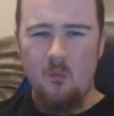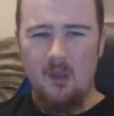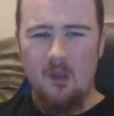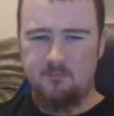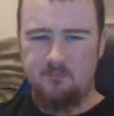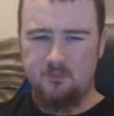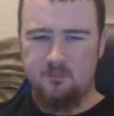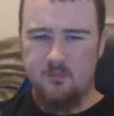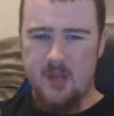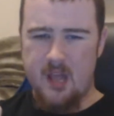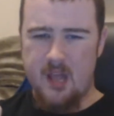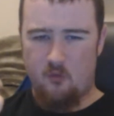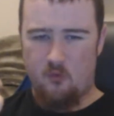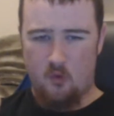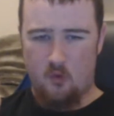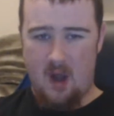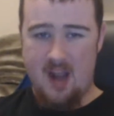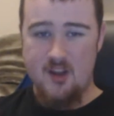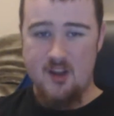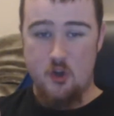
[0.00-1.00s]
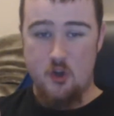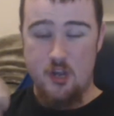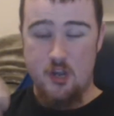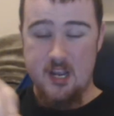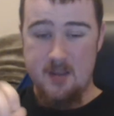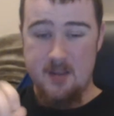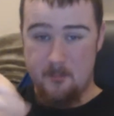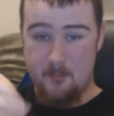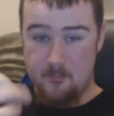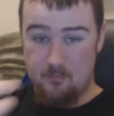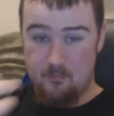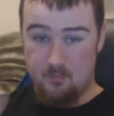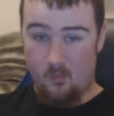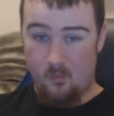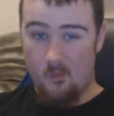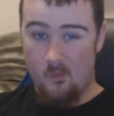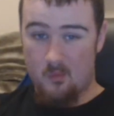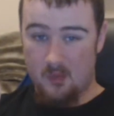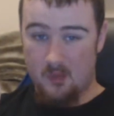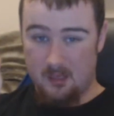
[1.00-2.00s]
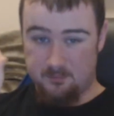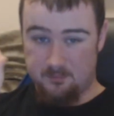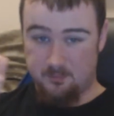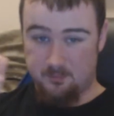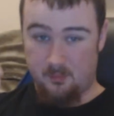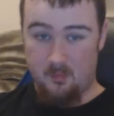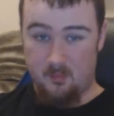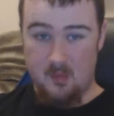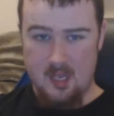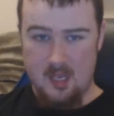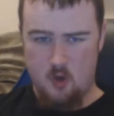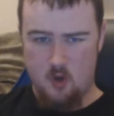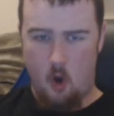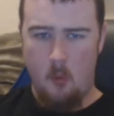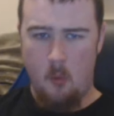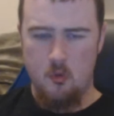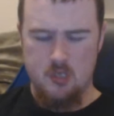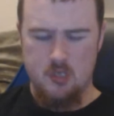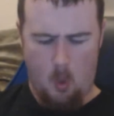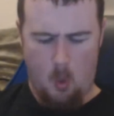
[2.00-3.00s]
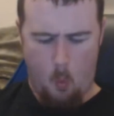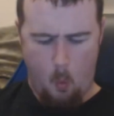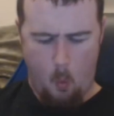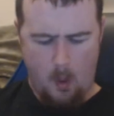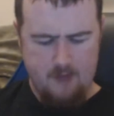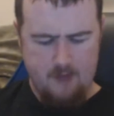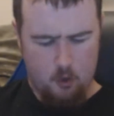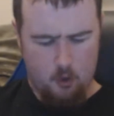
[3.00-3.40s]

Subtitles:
The rye cookie is almost like a wafer.